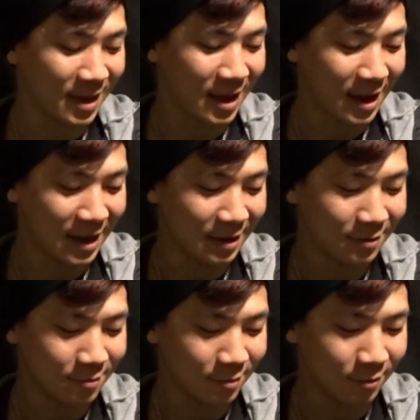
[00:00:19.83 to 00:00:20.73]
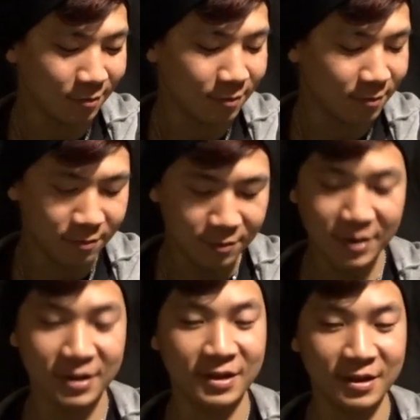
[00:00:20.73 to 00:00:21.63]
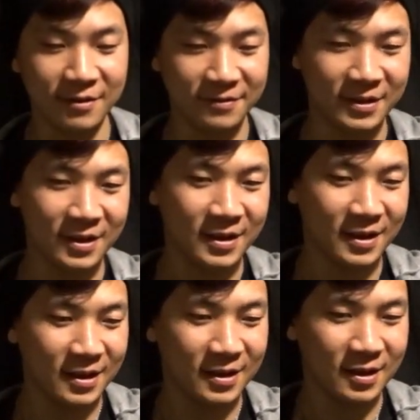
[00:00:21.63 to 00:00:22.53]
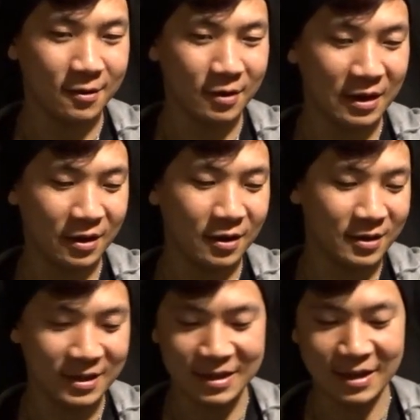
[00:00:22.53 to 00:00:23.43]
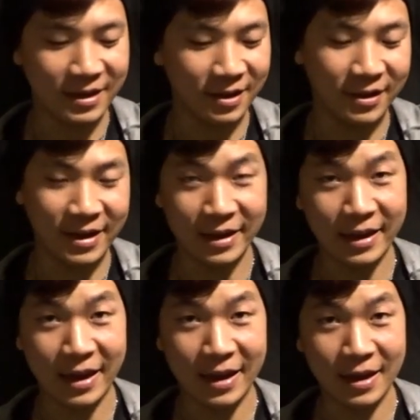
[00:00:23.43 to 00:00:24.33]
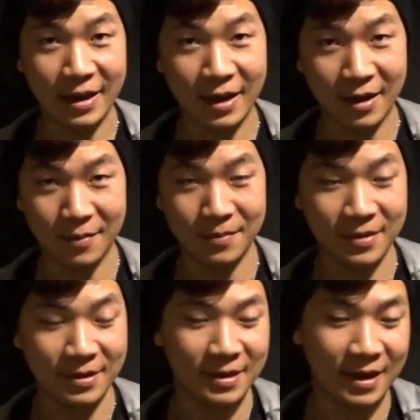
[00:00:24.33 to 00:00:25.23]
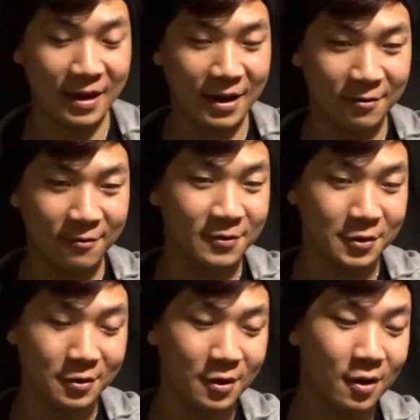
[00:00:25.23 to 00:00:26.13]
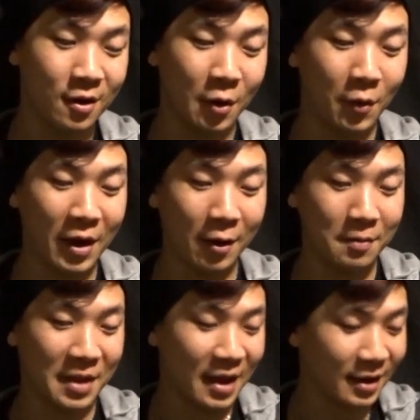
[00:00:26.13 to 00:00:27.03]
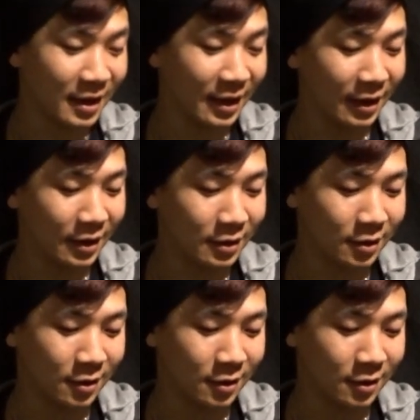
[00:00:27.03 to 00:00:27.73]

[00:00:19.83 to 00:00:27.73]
I really loved the E&L AKM that I reviewed a while back, and